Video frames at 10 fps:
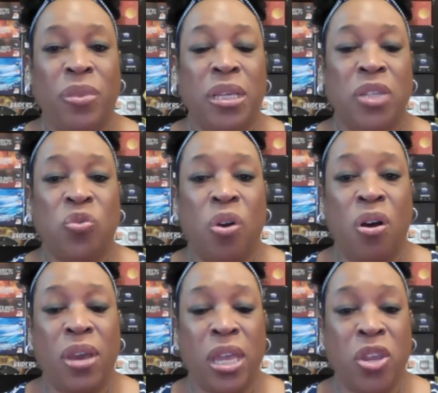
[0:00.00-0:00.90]

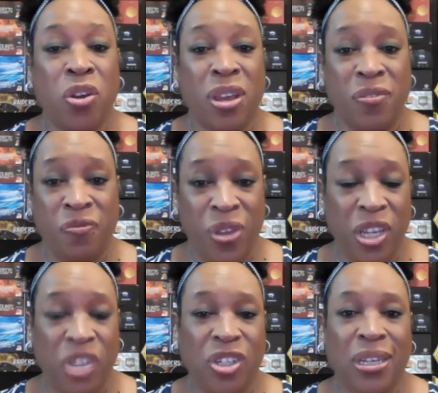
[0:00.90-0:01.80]
strong in your
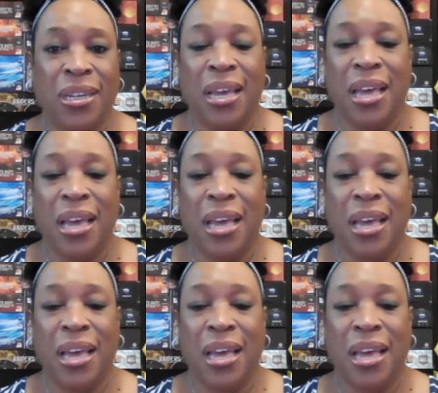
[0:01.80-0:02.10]
conviction.